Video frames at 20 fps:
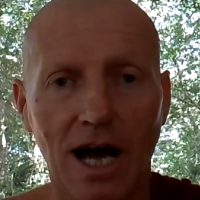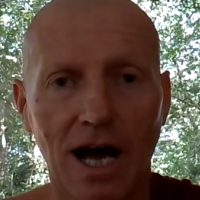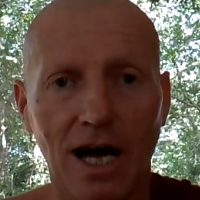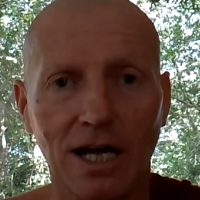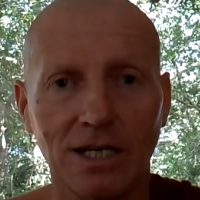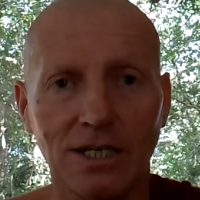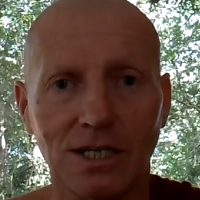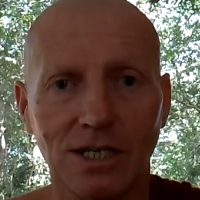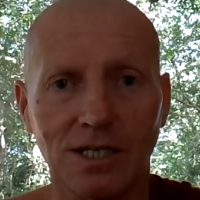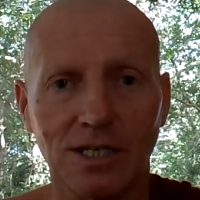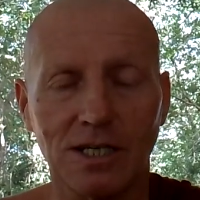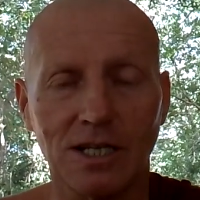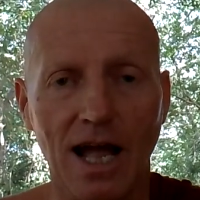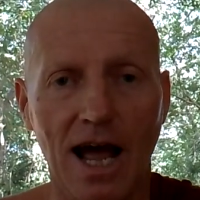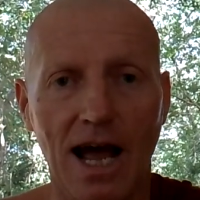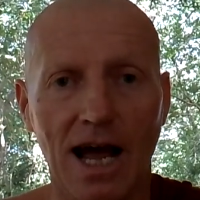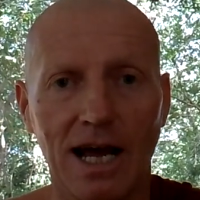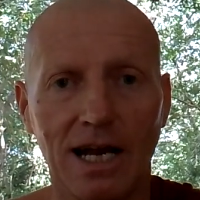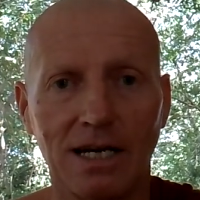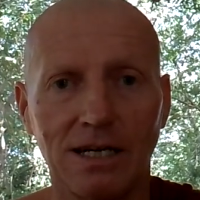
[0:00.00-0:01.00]

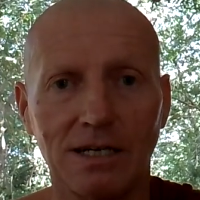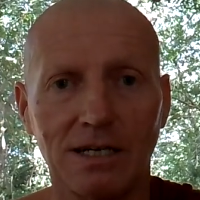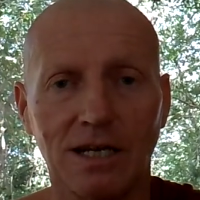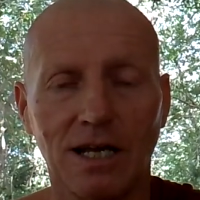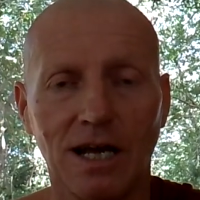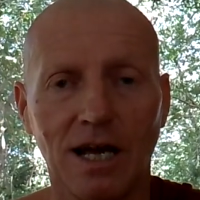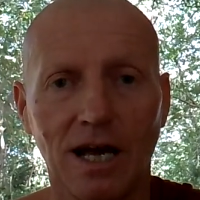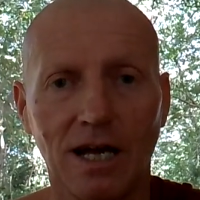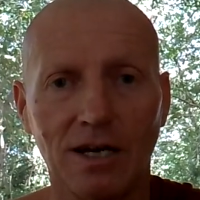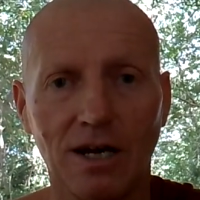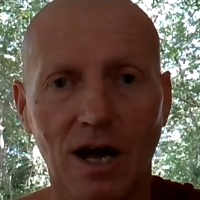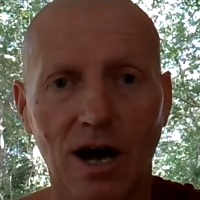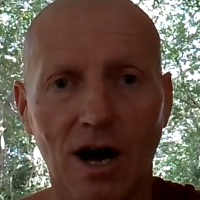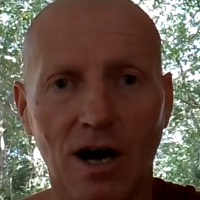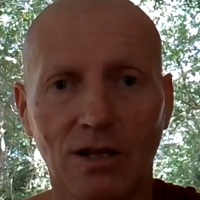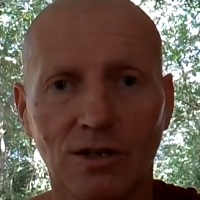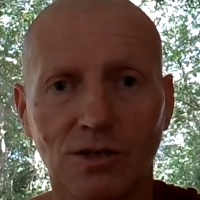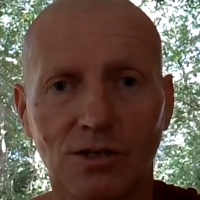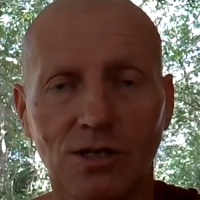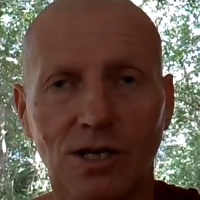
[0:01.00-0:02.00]
understand and
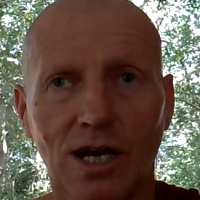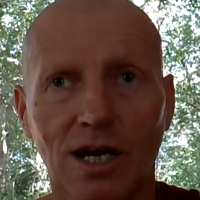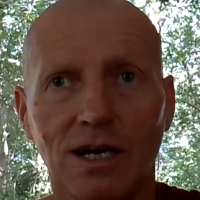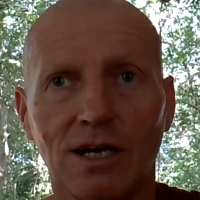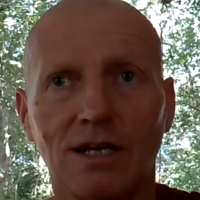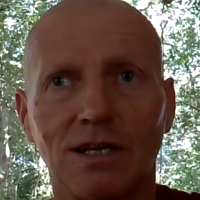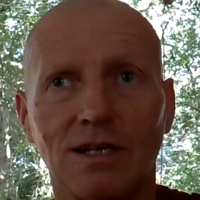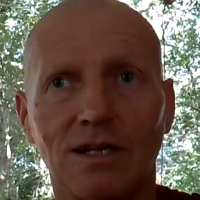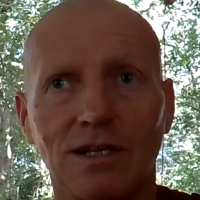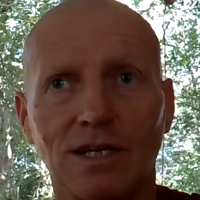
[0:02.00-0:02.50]
answer